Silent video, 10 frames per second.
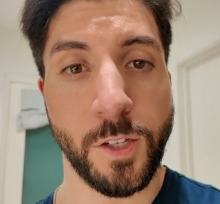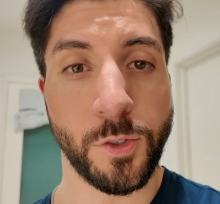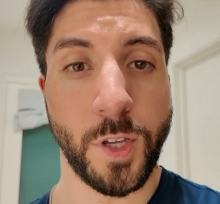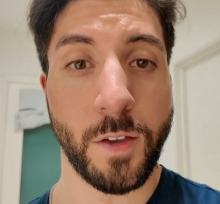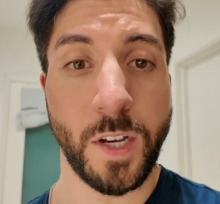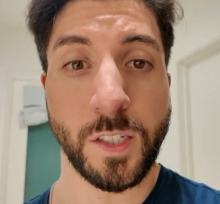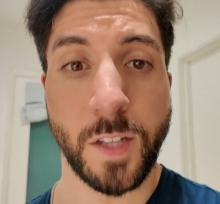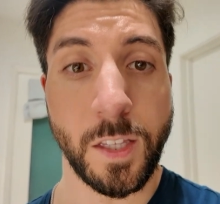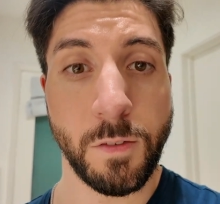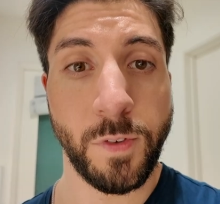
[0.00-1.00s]
yeah, you guys
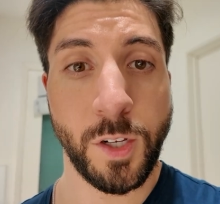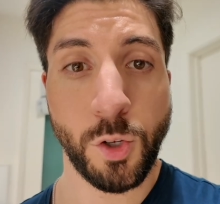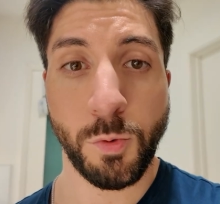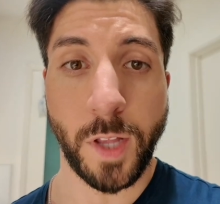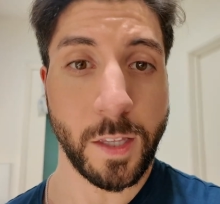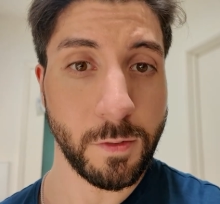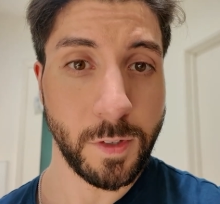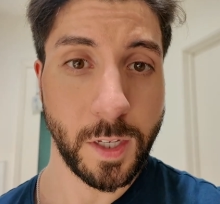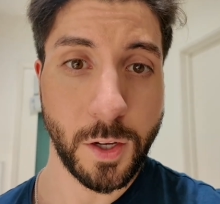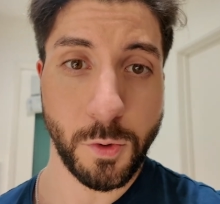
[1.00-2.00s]
like the
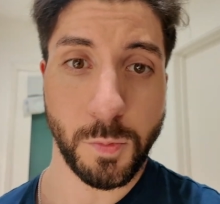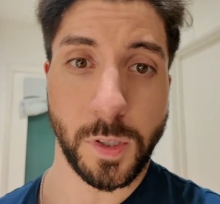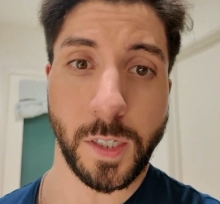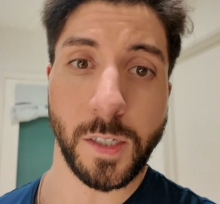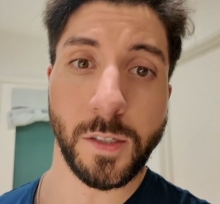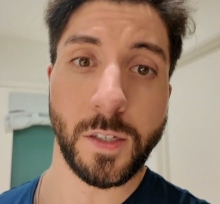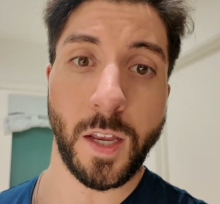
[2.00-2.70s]
video, please,